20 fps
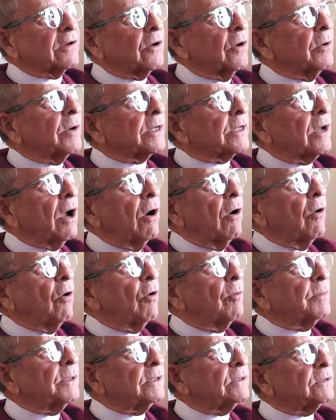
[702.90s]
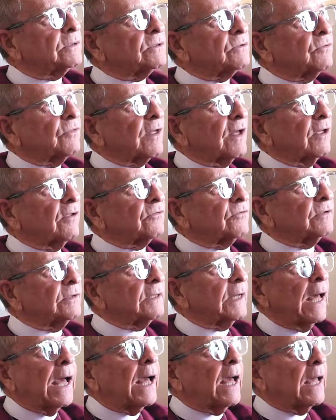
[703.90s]
going home in
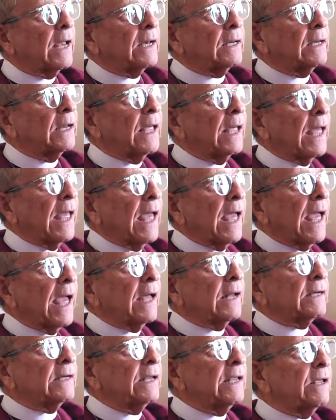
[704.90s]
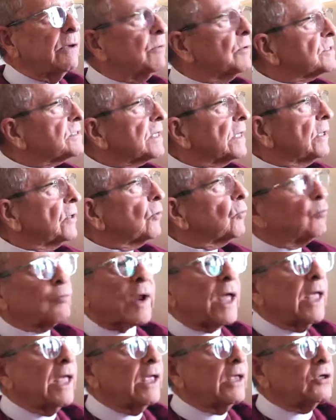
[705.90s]
2009 and he was in a
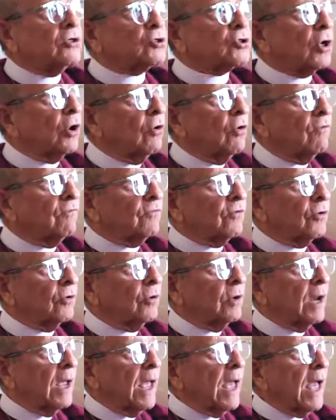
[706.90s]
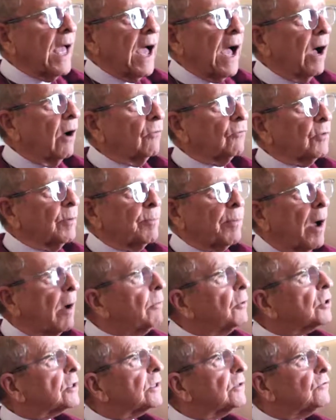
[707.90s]
rage over how
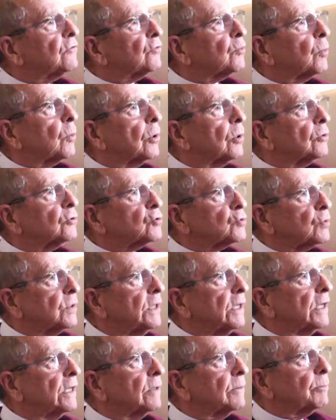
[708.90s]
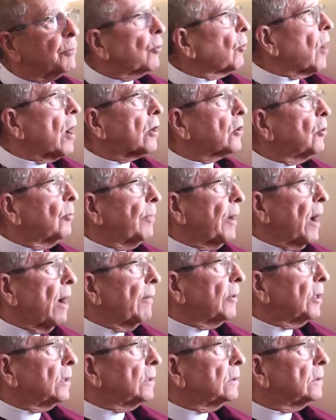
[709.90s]
Republicans were treating Barack
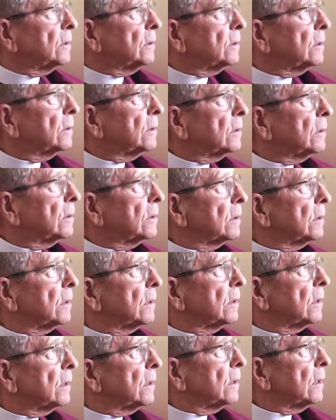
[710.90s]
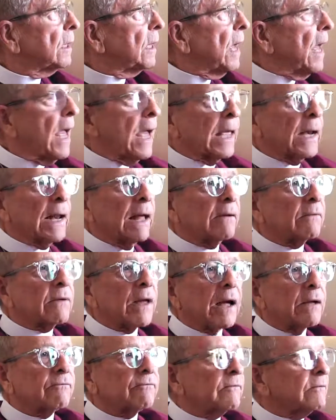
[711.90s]
Obama. And I,
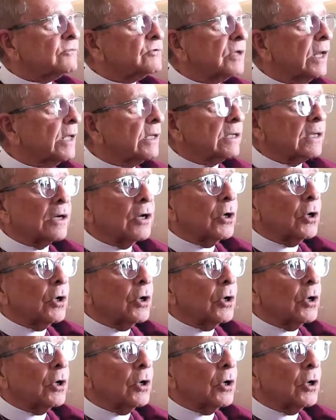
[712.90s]
I was like,